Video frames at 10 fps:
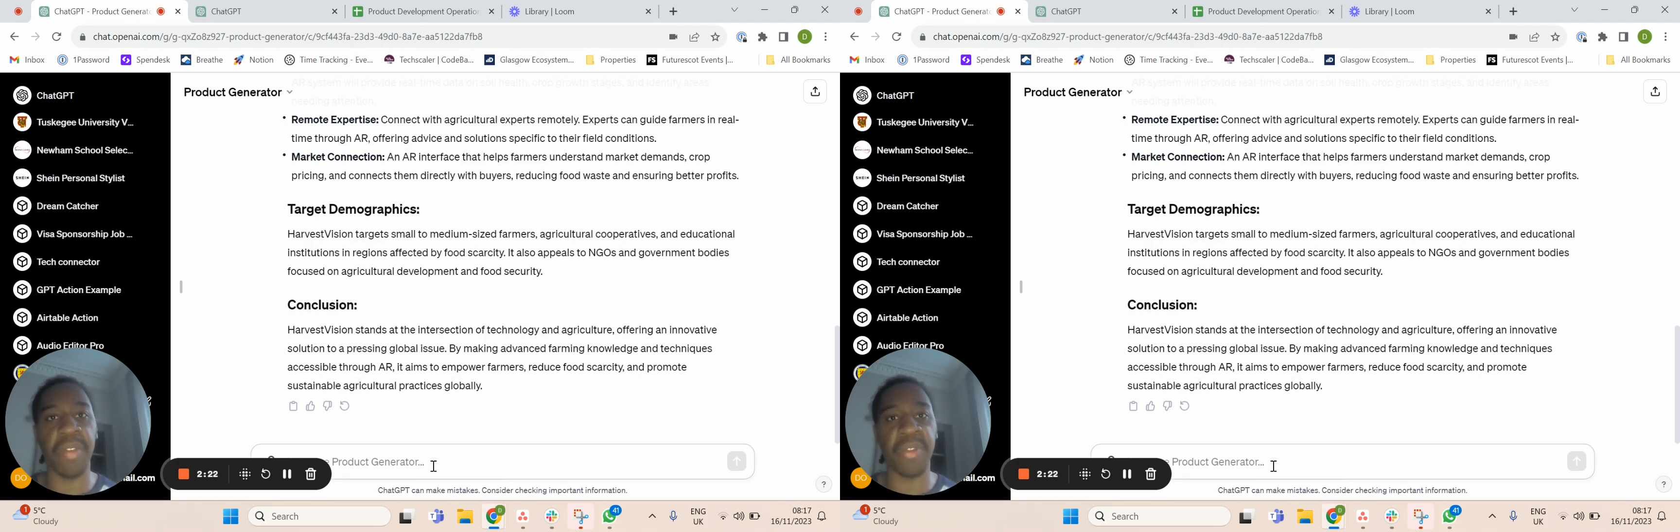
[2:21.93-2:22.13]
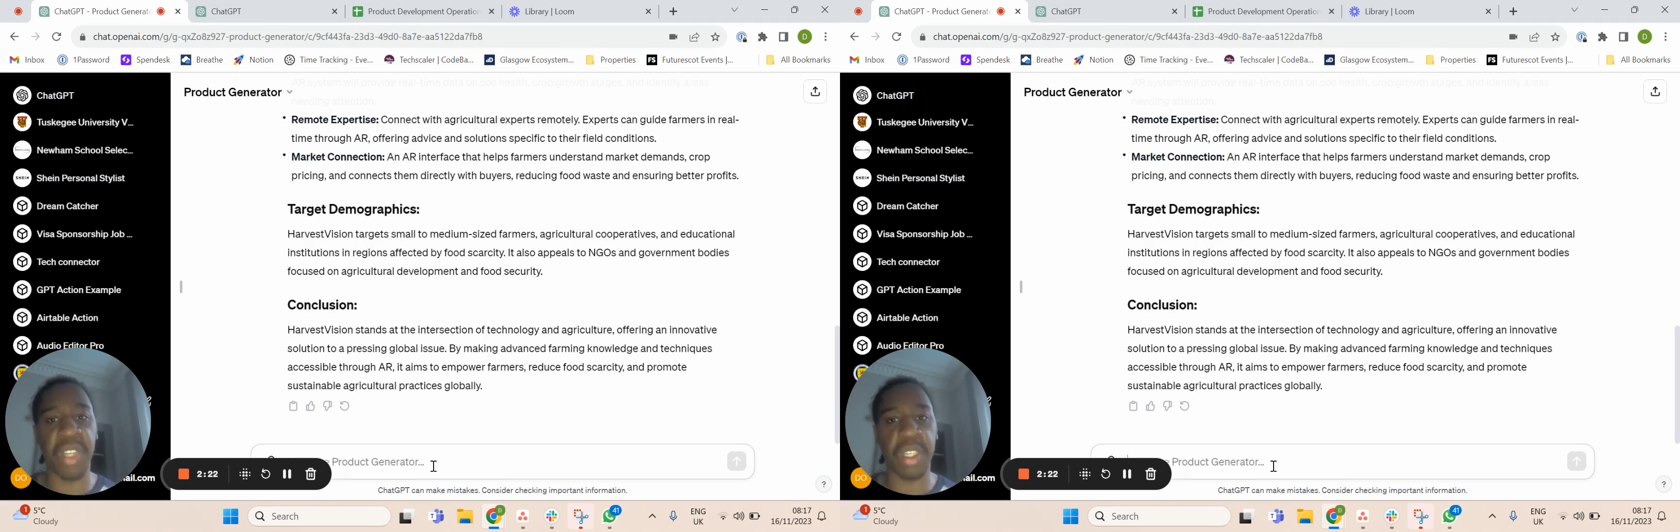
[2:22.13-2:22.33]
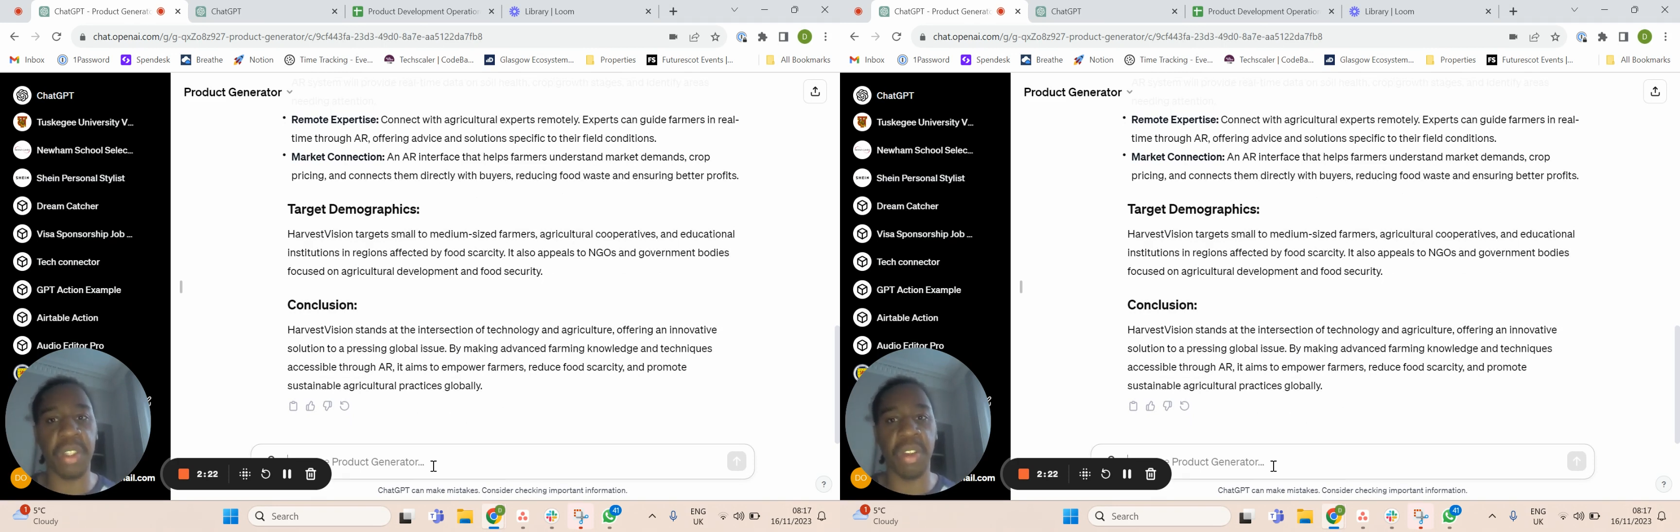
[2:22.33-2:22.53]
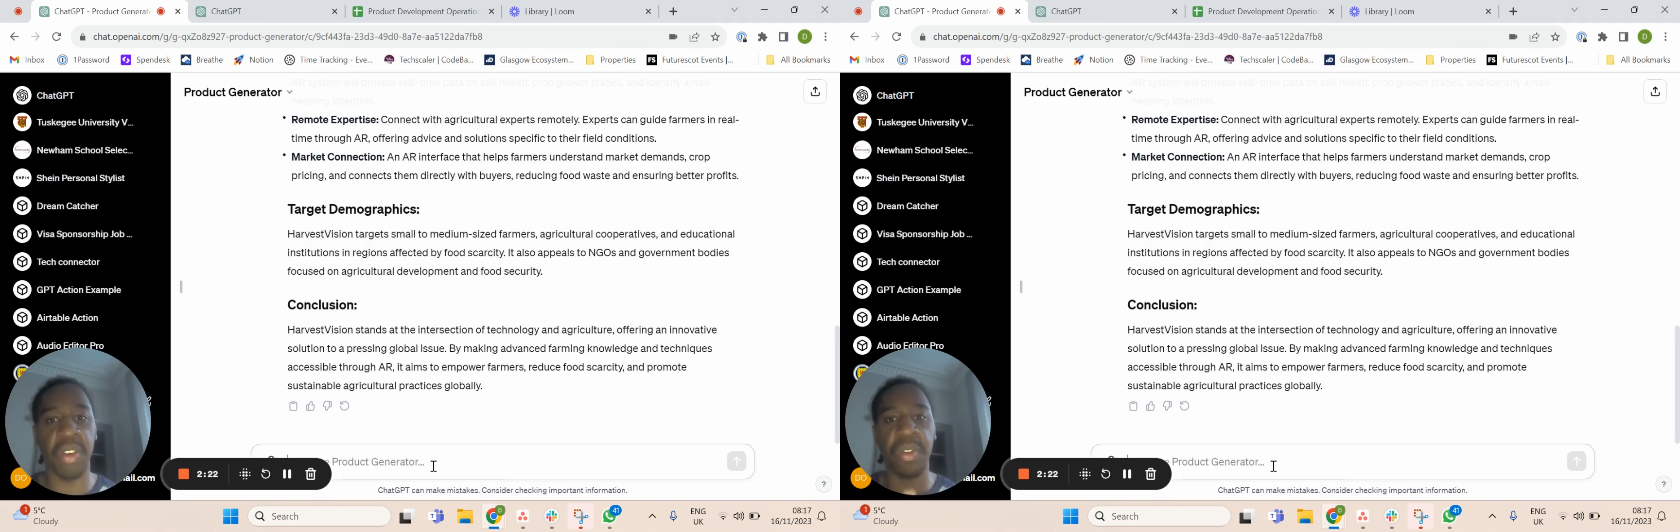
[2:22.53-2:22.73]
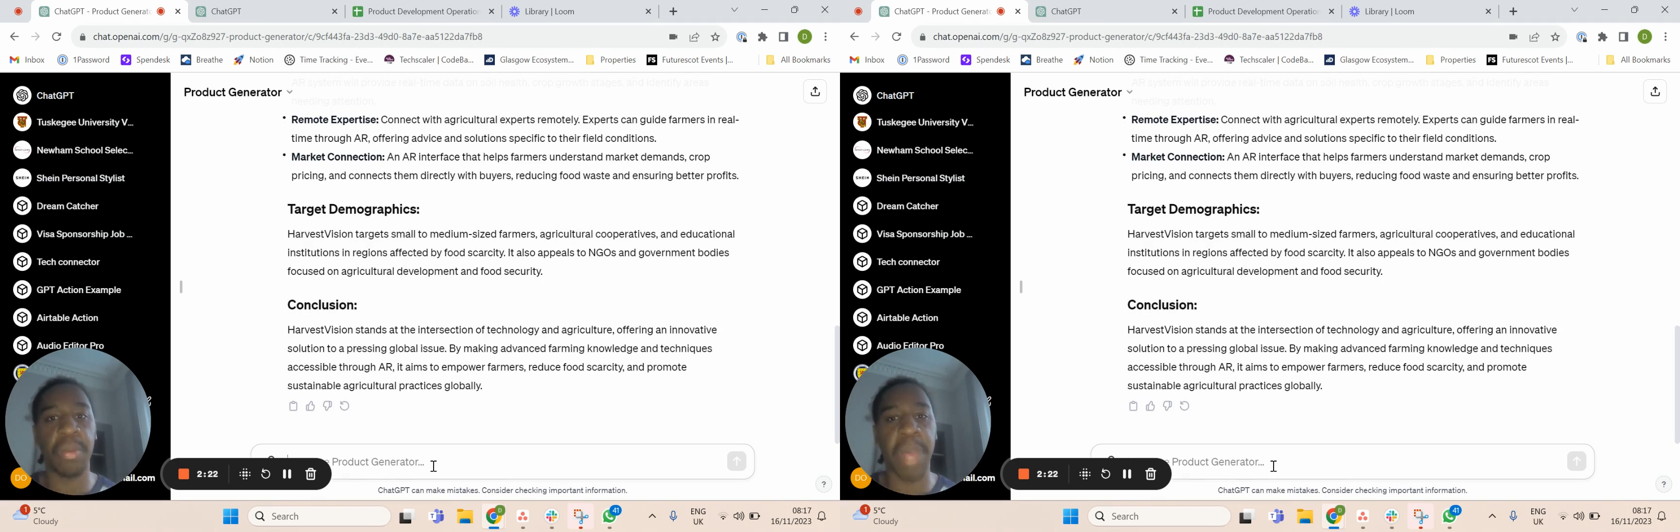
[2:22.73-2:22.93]
other things
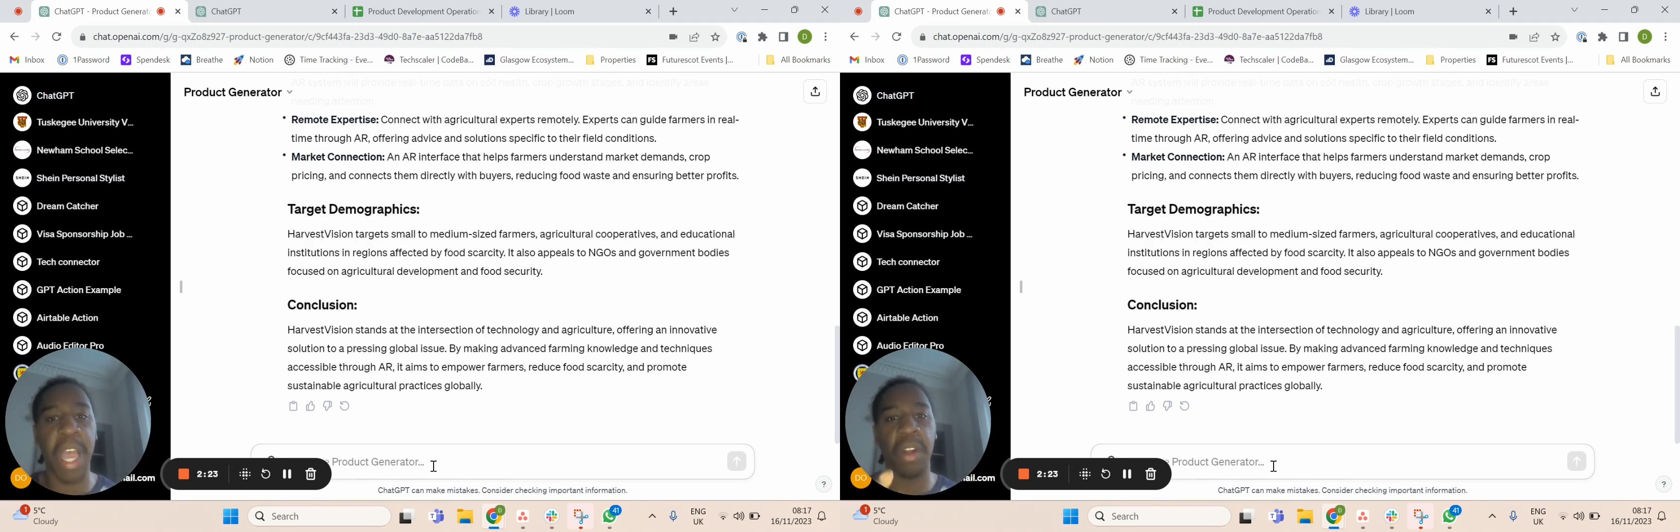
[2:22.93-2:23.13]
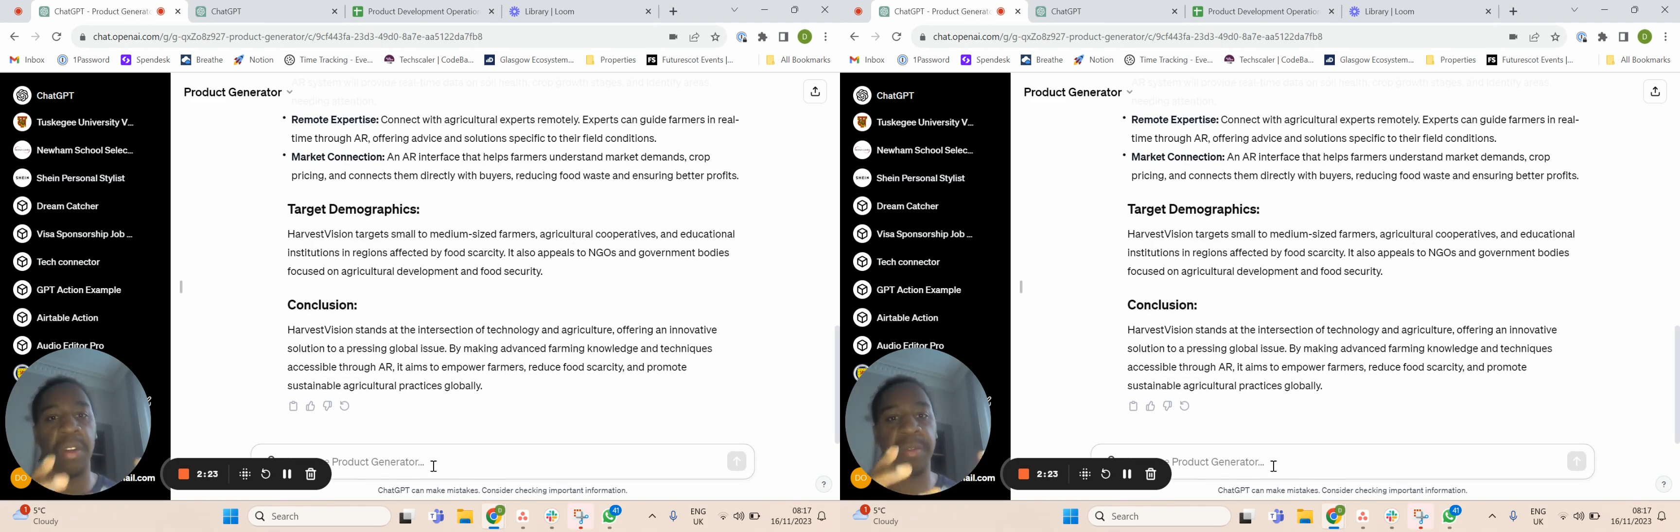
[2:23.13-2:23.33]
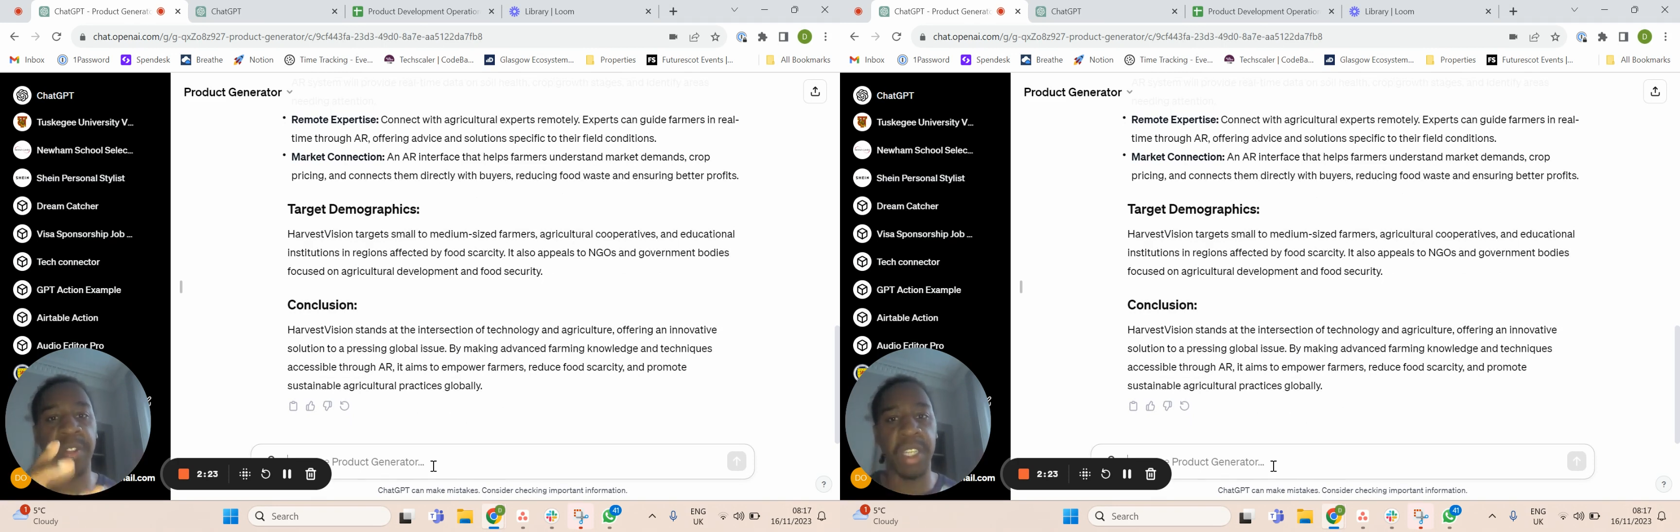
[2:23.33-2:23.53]
off the back of